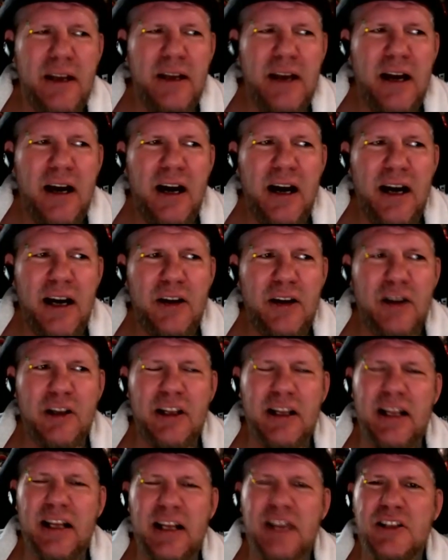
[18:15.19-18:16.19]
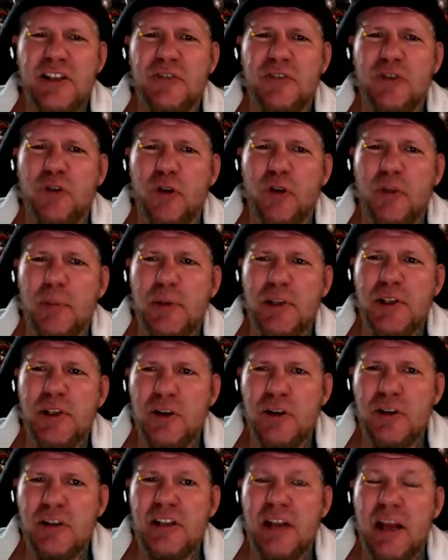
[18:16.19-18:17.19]
It only lasted 4
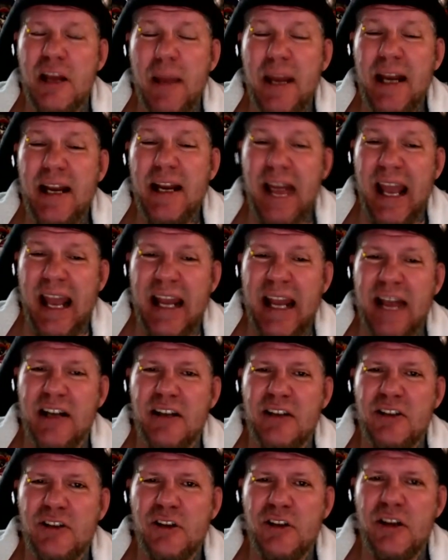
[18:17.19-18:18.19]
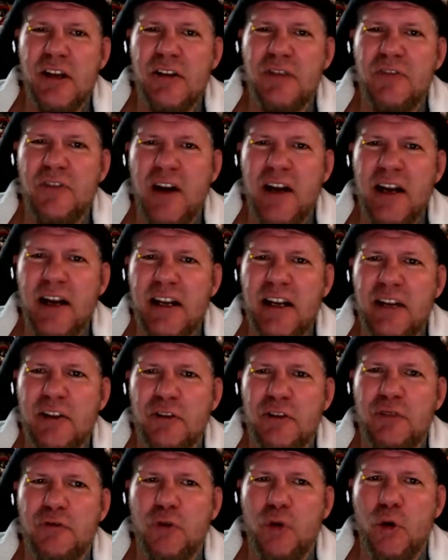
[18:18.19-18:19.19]
episodes. They made 8, so you can find the
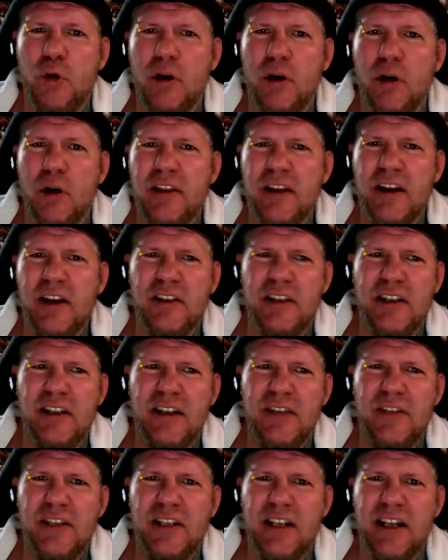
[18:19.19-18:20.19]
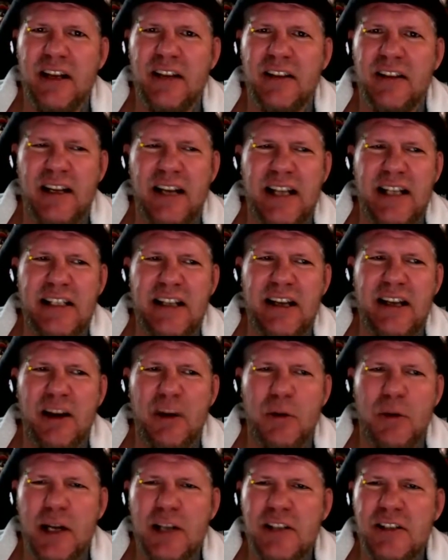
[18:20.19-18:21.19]
other 4, I think, on the DVD. I think that's how I
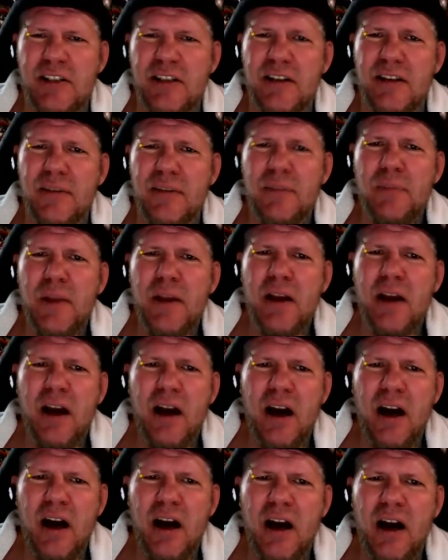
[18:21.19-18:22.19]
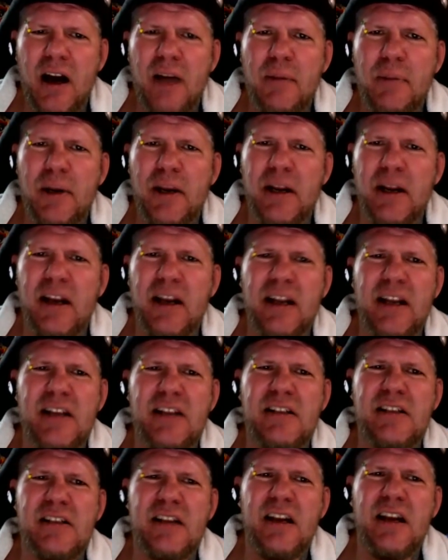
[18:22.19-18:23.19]
watched it. But it
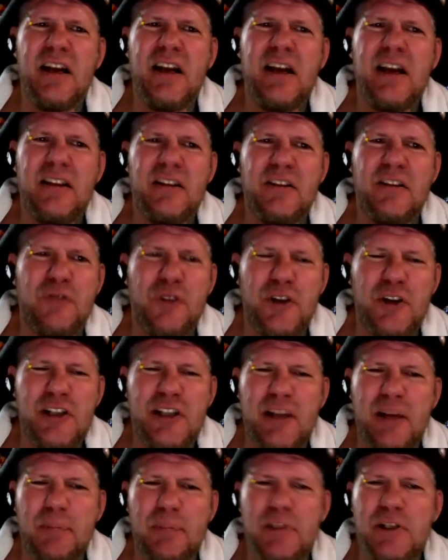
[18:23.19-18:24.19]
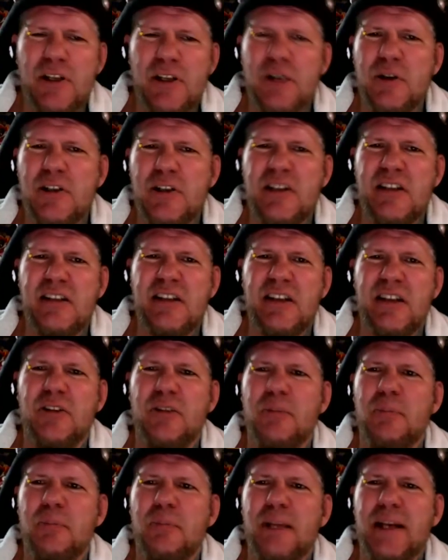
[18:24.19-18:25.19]
is, the first episode is the
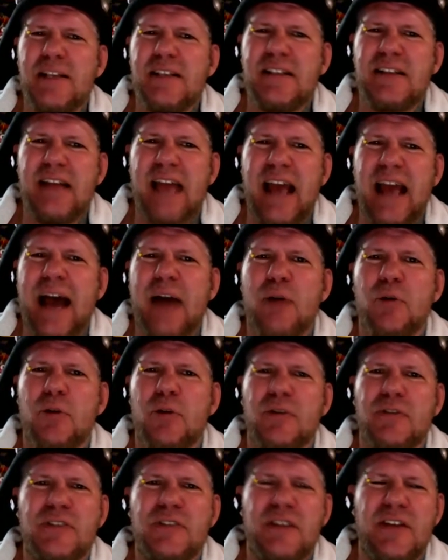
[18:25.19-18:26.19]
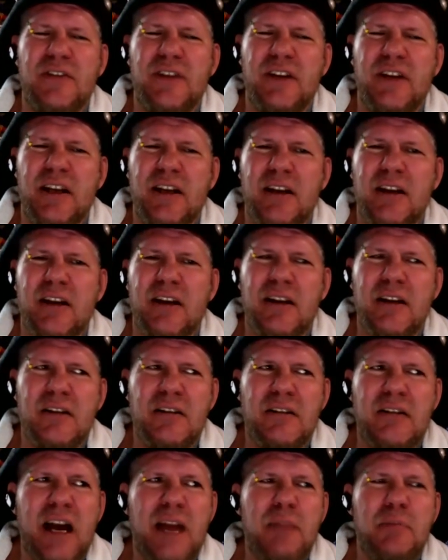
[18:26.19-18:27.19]
single best hour of TV.
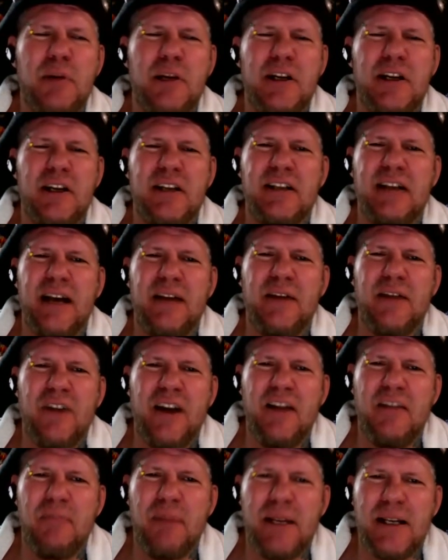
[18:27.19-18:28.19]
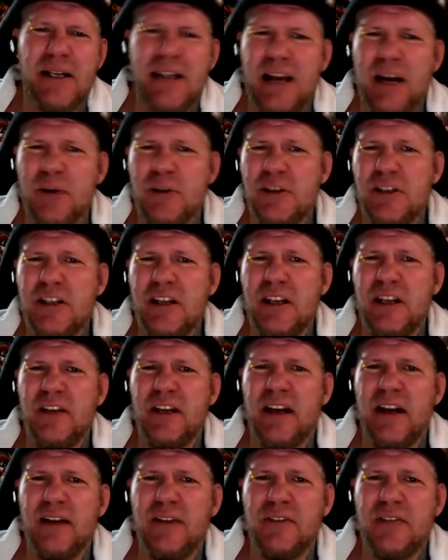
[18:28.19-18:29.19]
I'd put it in the top 5 best hours of
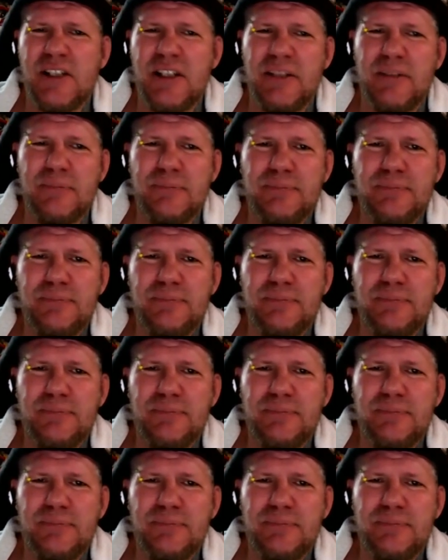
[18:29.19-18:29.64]
TV I ever seen.